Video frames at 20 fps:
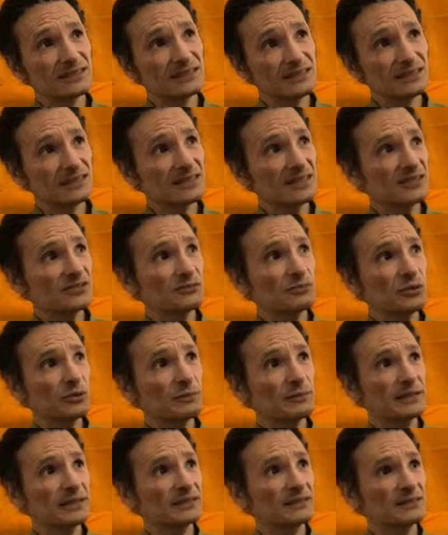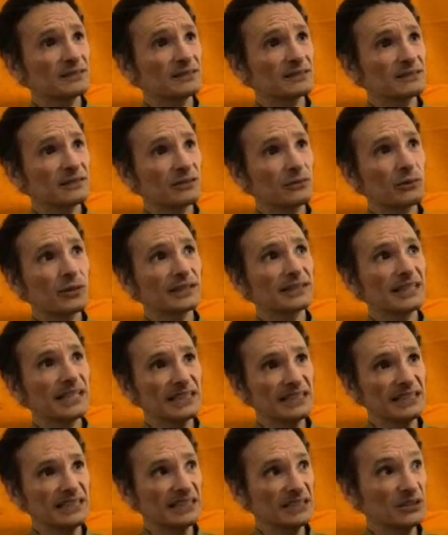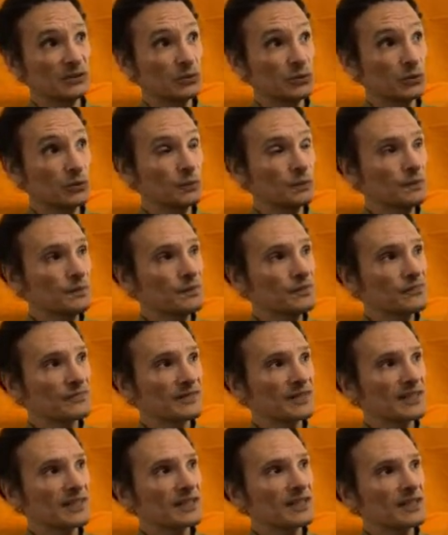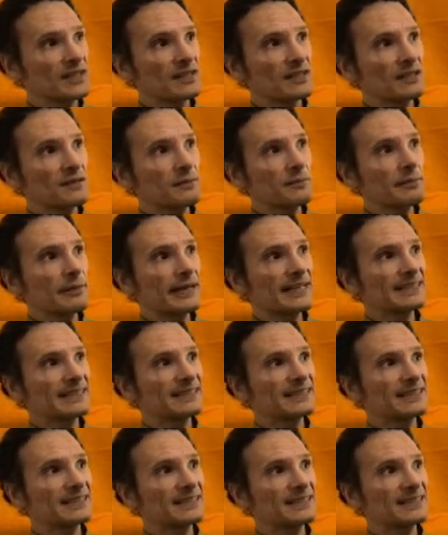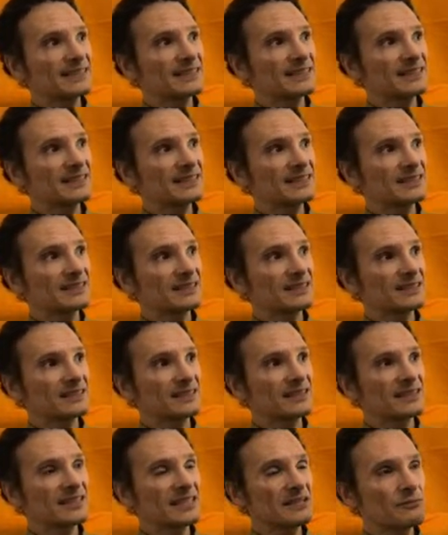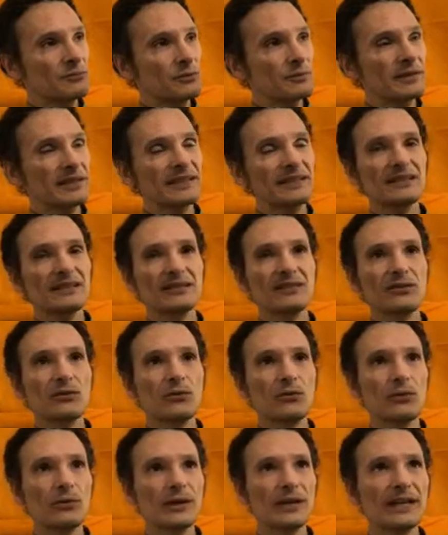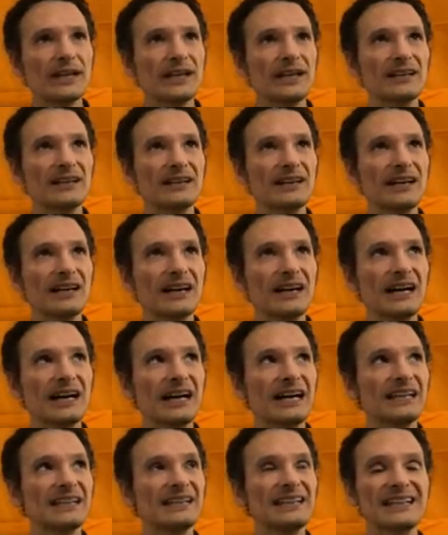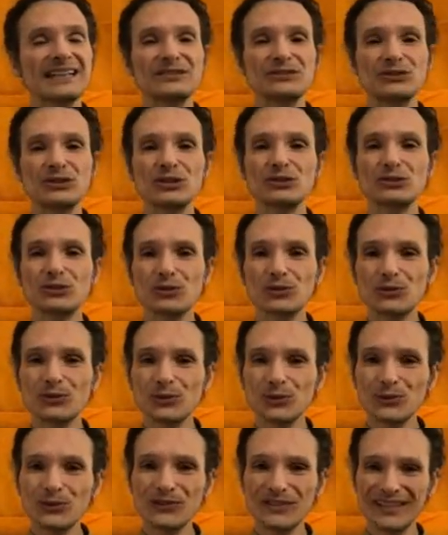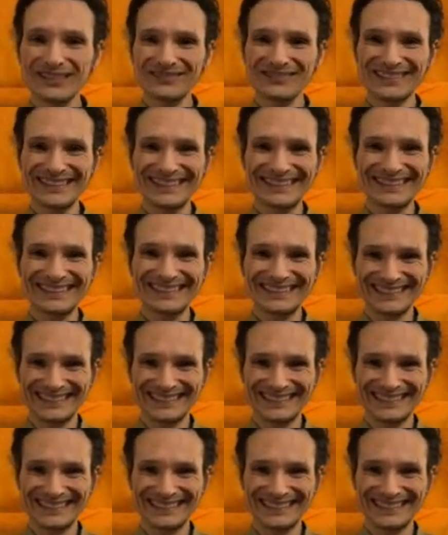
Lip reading: in this moment what I can do. But in the moment where I cannot do something,